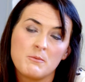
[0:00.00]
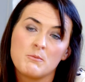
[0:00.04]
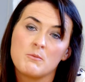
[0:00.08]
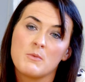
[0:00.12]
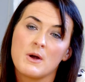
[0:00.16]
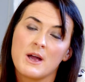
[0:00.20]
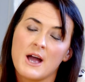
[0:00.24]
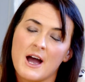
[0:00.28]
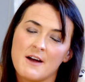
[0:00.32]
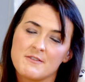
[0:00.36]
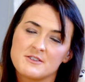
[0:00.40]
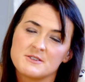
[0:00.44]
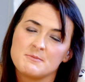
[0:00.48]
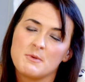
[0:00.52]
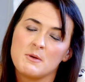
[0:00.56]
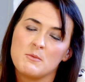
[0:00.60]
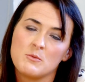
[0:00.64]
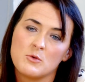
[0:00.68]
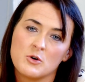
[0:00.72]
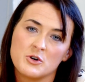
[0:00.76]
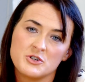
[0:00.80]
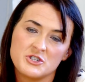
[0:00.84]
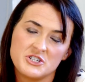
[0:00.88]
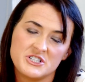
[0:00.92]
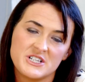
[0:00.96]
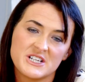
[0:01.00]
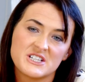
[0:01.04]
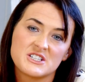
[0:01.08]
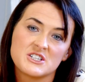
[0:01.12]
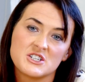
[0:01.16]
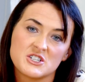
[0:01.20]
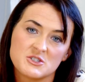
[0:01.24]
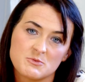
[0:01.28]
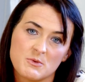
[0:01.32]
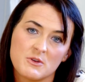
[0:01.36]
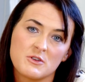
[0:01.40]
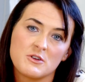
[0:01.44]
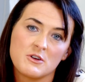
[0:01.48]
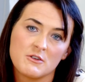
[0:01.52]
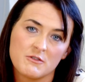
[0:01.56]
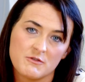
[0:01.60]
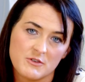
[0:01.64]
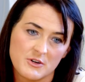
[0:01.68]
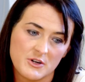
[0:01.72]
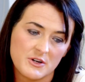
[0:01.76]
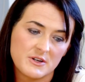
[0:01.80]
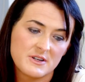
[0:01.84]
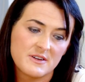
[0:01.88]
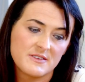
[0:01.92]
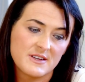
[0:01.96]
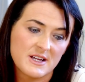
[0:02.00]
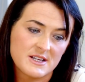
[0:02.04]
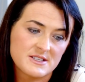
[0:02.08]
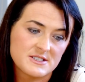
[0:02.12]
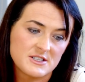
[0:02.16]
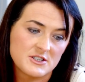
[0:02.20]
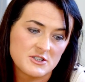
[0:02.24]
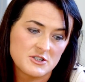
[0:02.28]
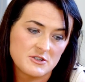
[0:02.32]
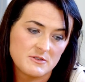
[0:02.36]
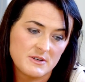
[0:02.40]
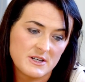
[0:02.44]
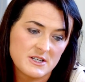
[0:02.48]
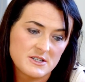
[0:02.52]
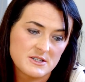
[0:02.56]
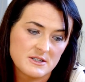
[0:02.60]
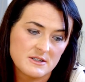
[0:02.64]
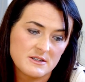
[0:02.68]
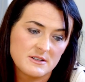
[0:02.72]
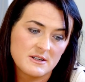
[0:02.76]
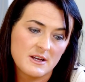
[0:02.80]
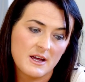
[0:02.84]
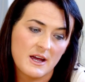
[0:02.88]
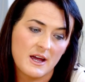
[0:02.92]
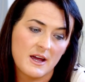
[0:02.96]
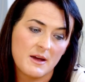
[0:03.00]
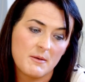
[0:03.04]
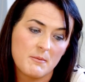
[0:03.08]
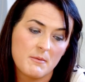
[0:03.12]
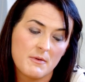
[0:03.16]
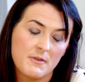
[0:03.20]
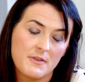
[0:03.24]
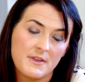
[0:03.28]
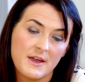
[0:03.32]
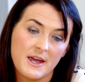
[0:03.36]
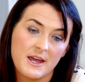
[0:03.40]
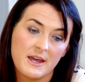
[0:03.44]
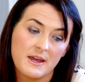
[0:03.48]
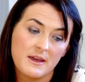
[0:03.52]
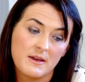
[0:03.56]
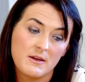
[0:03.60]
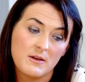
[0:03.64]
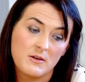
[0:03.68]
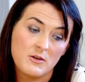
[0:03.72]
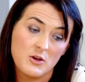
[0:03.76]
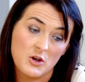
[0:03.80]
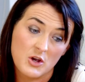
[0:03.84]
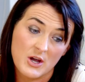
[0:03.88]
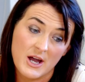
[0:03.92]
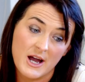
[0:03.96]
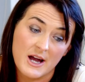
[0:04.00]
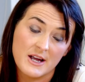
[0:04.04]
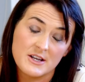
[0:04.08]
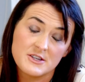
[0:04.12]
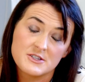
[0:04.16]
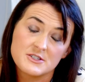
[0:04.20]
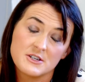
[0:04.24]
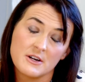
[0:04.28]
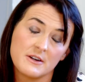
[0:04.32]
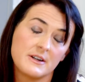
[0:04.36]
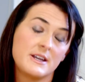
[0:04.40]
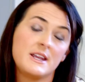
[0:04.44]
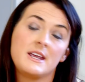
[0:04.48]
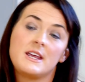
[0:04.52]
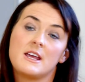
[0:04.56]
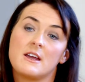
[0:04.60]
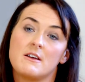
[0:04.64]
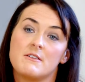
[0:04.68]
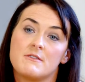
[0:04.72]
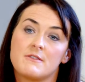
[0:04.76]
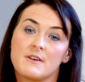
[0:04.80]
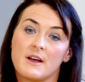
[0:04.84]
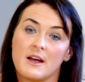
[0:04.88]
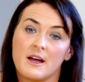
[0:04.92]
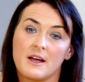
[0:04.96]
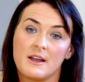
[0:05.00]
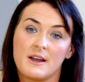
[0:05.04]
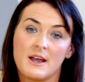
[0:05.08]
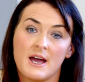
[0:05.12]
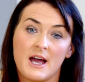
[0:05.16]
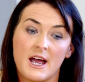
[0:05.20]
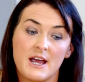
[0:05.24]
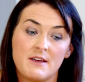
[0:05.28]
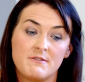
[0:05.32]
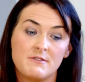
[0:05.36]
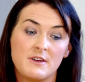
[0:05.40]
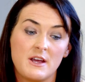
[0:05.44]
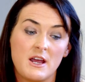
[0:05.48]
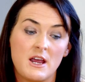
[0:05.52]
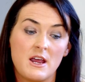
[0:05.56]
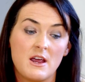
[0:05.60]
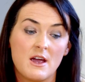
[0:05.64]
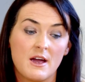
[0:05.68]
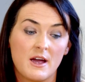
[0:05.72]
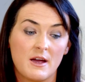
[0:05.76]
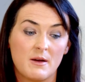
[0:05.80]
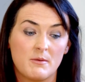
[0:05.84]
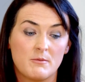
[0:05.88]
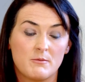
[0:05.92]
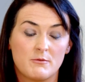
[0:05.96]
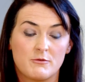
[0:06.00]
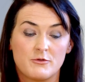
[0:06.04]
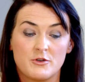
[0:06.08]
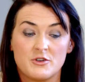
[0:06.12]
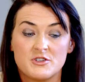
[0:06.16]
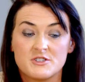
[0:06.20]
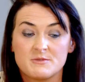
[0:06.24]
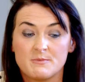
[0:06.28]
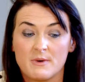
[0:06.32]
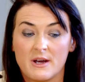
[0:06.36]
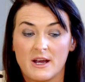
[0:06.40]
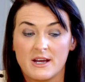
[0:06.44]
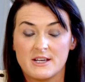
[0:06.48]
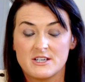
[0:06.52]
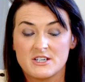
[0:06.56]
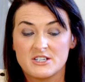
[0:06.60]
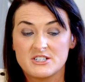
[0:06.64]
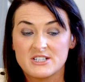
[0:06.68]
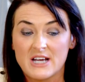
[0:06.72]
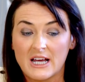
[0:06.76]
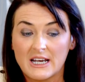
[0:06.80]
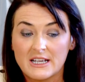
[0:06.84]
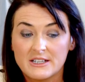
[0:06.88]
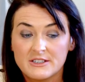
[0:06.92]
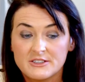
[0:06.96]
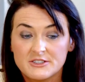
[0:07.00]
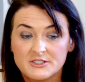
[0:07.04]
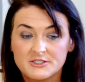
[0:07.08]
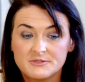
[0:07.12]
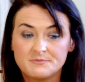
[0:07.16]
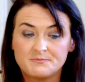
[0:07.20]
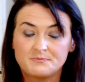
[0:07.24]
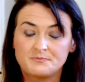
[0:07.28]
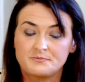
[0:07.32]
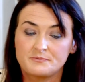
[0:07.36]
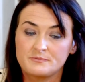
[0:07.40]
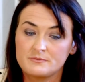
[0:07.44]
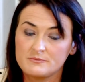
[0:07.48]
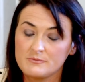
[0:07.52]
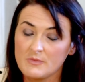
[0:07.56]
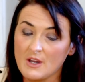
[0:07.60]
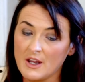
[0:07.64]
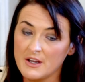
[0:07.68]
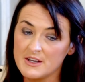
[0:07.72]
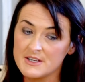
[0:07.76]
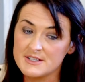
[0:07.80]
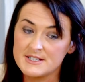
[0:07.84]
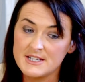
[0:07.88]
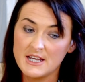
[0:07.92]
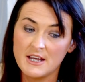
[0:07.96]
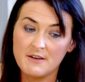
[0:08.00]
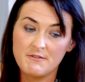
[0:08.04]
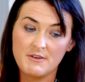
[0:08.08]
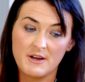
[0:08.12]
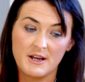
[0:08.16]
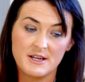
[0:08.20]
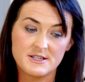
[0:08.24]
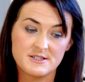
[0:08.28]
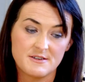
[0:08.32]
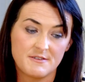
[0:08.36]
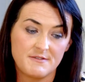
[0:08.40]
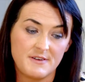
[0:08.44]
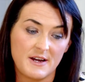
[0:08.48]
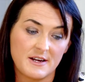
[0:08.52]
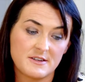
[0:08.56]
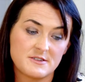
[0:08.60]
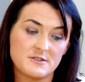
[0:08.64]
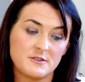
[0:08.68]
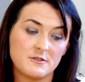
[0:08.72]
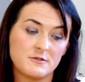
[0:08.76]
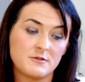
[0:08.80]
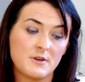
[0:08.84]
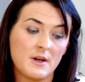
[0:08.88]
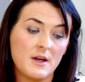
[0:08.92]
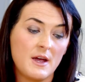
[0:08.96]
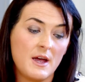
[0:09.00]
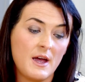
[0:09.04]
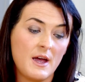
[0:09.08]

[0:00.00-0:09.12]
Have to be more judicious with your fluid in that situation. You can certainly give an IV furosemide challenge to see if it is effective,